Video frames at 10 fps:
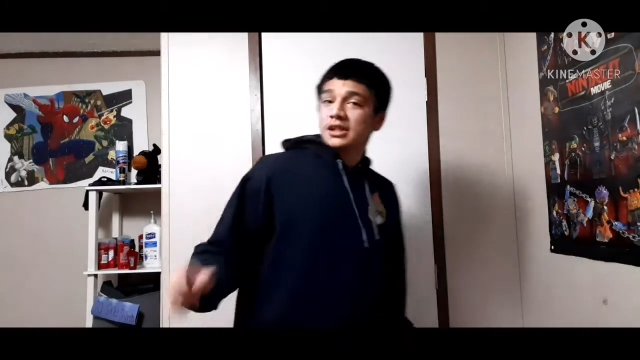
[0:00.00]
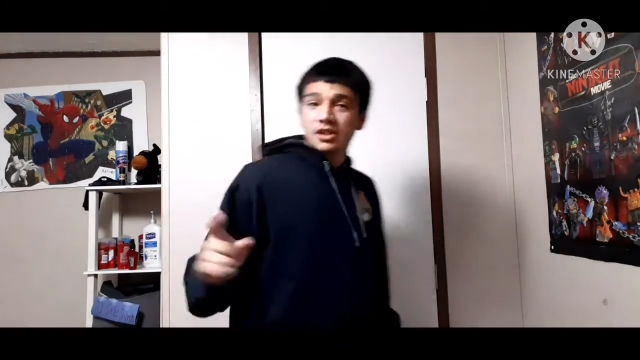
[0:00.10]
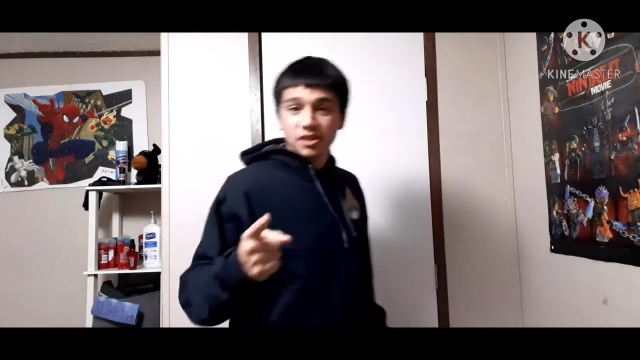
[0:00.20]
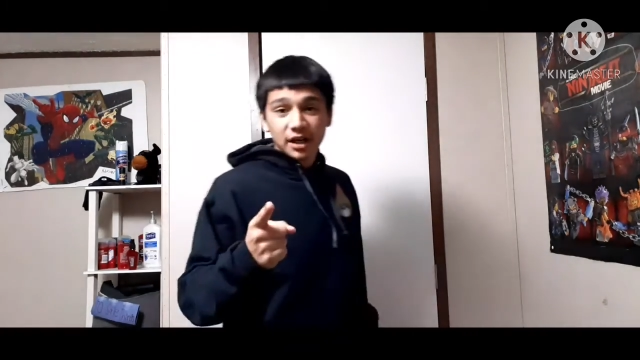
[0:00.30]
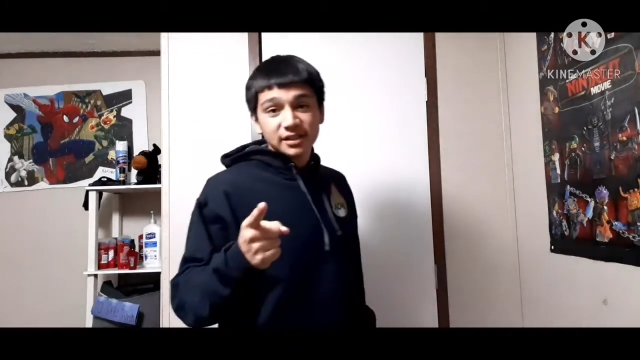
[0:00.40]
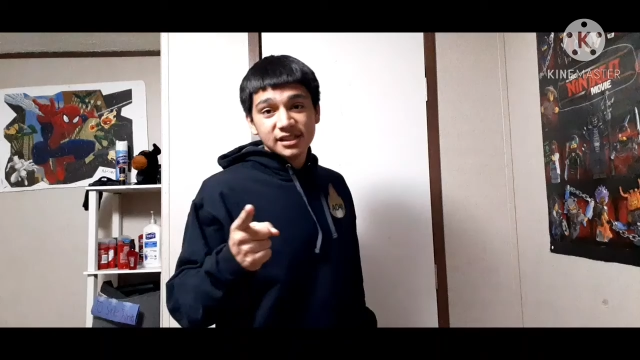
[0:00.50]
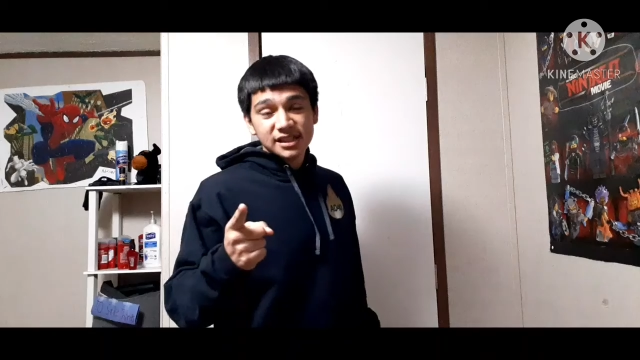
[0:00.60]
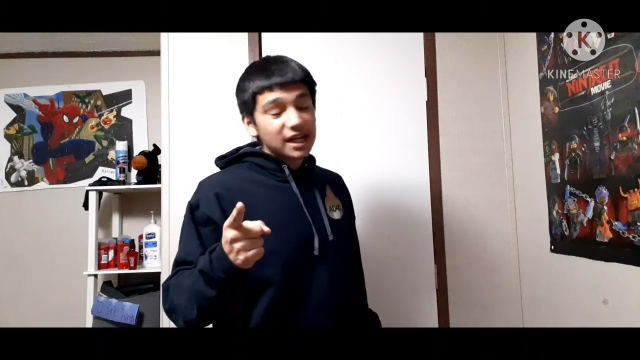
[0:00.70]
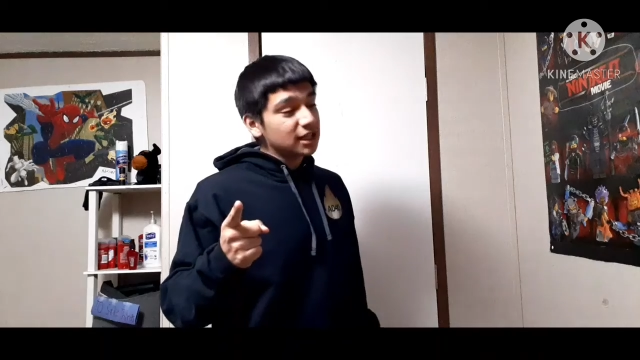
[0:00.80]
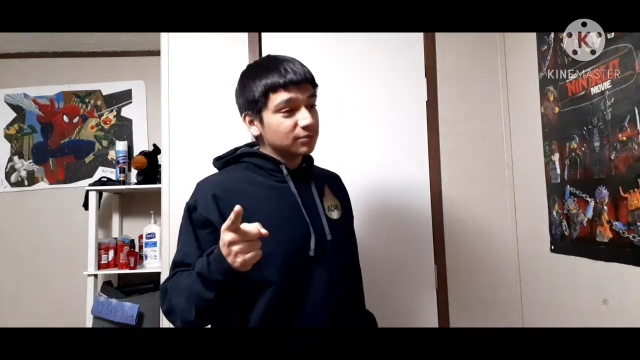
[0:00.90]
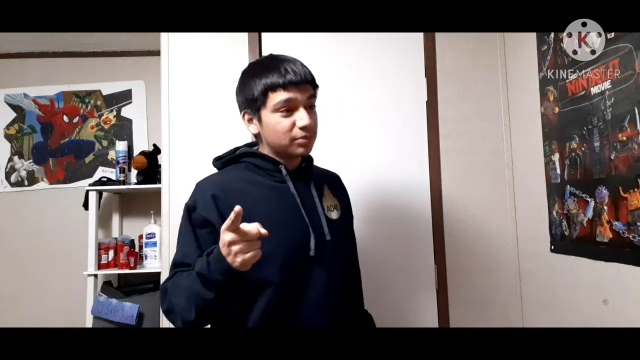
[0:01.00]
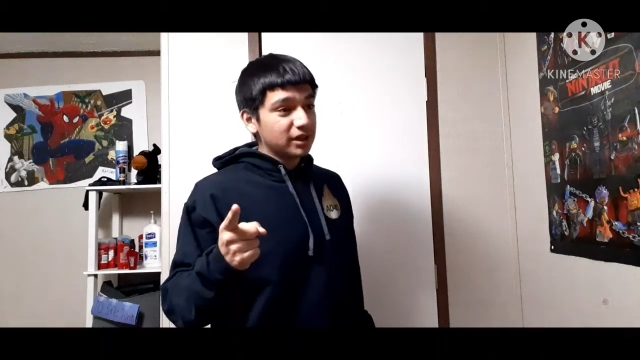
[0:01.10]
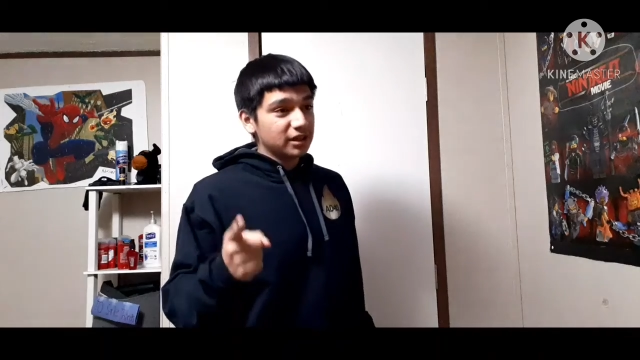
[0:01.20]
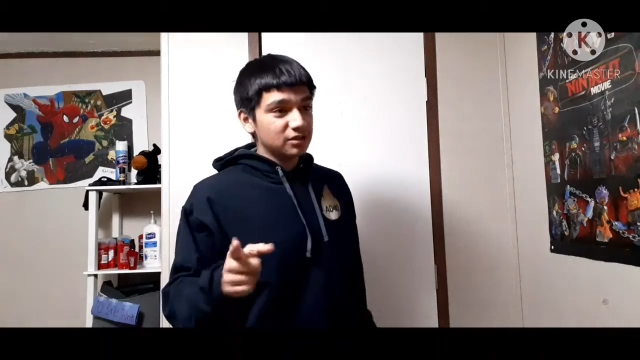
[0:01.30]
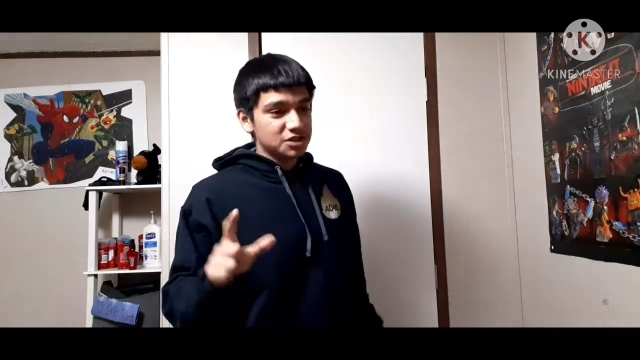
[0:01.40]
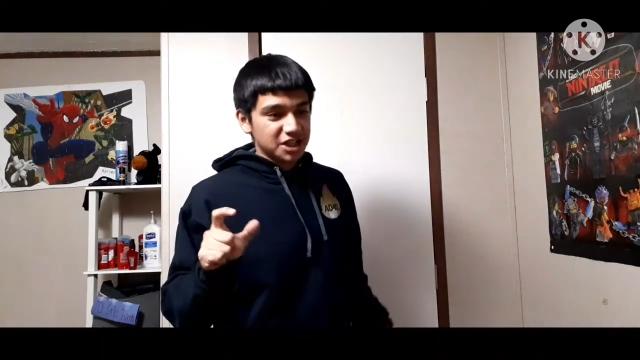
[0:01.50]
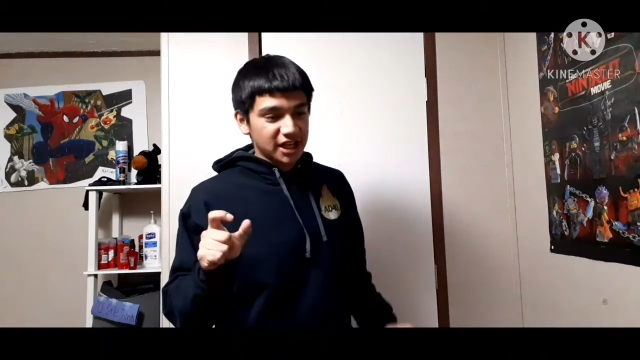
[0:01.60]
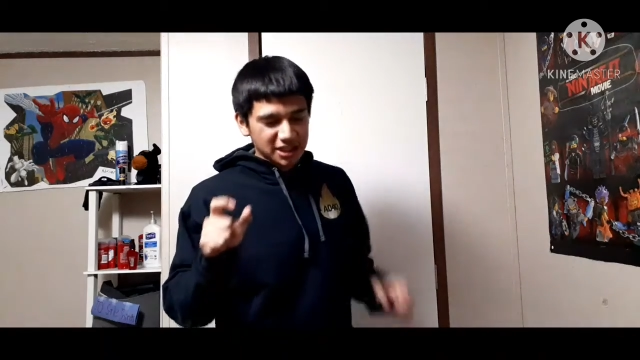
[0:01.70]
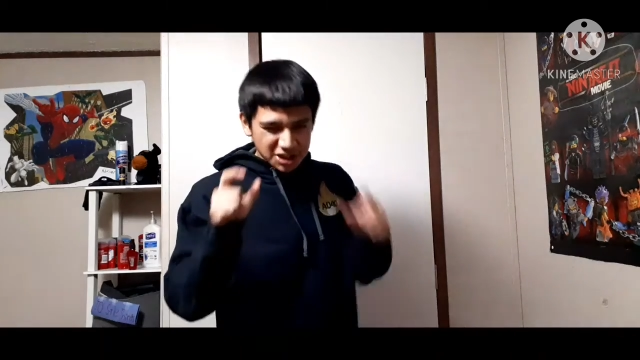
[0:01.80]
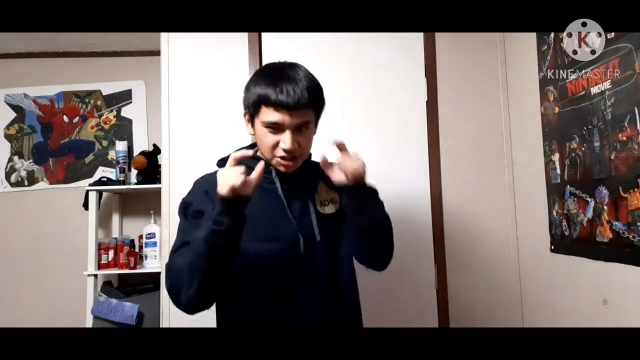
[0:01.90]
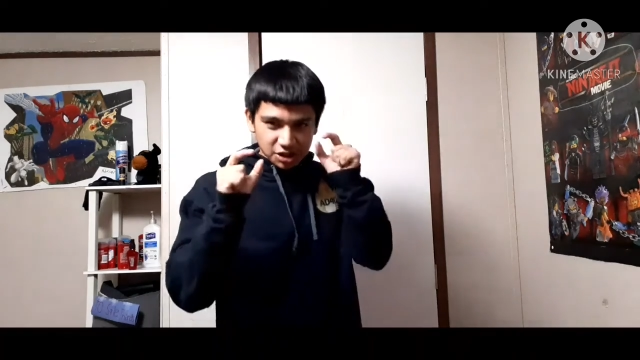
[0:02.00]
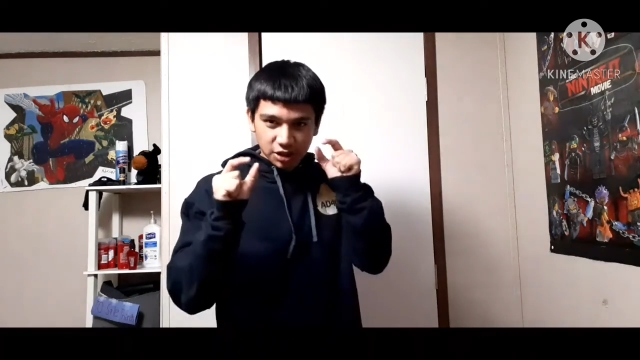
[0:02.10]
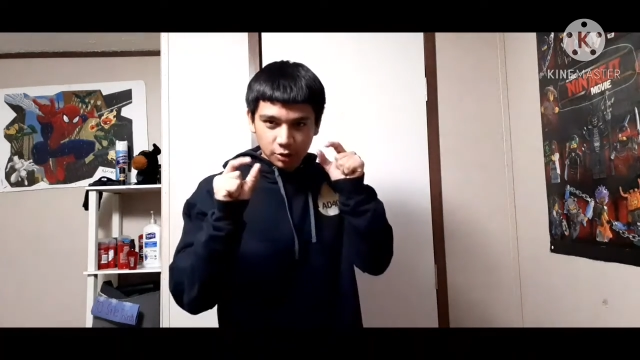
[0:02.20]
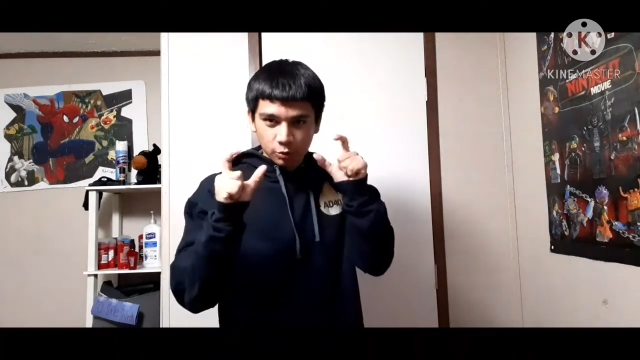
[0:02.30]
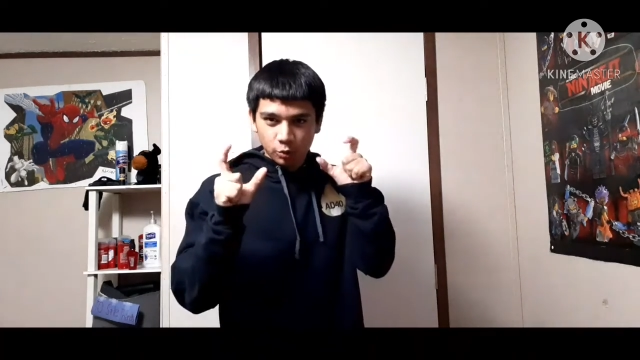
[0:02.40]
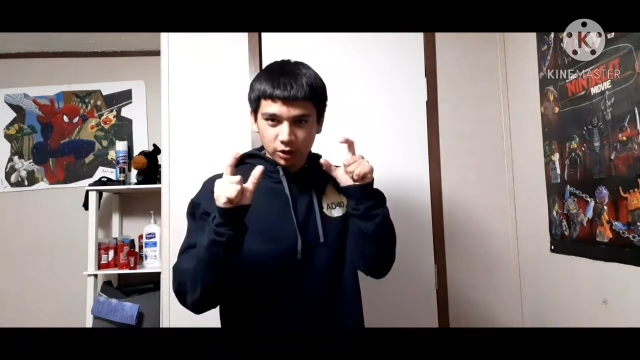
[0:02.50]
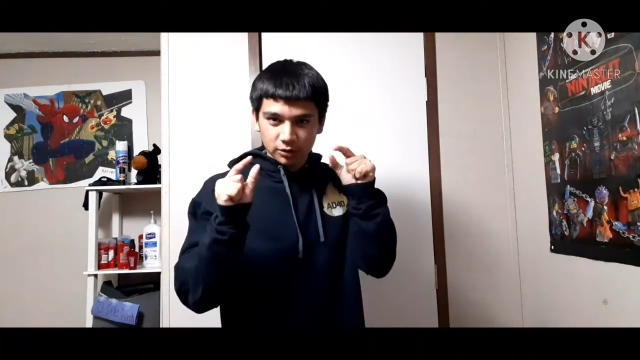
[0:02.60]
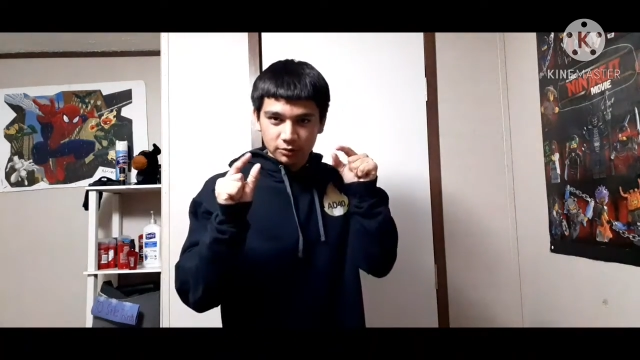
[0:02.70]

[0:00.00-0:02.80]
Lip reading: So I decided to put a little challenge, just a little one,